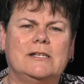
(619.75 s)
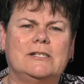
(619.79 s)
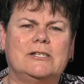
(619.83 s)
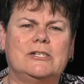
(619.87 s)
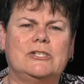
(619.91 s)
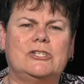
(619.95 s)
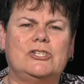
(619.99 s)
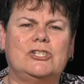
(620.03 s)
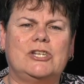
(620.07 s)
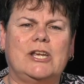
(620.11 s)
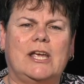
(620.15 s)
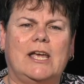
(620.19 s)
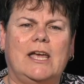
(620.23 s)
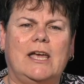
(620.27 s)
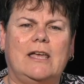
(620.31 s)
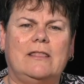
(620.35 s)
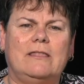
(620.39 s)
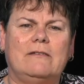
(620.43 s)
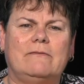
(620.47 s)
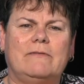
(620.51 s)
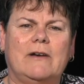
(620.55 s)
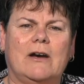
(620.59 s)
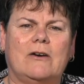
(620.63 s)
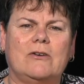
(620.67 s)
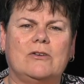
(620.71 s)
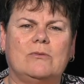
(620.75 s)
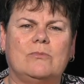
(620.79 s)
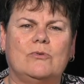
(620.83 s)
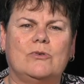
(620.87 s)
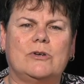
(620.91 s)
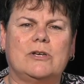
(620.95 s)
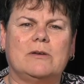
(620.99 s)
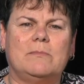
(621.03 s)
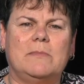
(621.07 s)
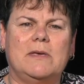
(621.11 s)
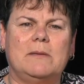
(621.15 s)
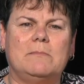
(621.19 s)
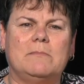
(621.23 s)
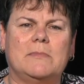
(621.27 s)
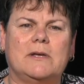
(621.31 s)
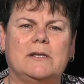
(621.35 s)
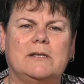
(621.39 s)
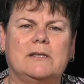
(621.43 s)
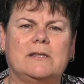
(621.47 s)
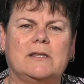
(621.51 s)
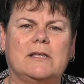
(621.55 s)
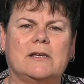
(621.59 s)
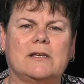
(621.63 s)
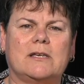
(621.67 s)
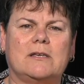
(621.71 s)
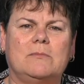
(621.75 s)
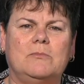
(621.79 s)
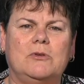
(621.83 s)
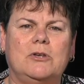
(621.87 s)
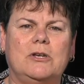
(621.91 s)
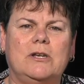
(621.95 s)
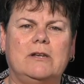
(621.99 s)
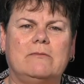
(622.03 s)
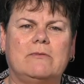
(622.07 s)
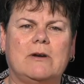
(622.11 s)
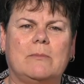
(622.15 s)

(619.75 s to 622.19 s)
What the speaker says: to share the valuable commitment that community